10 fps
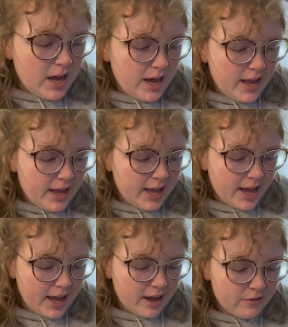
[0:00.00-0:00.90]
I
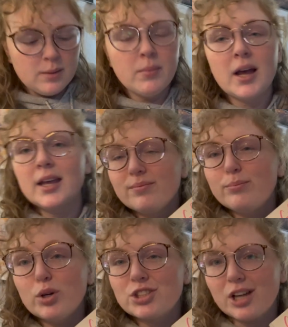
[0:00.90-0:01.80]
have my
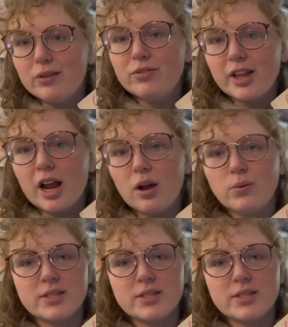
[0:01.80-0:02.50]
bookshelf that I always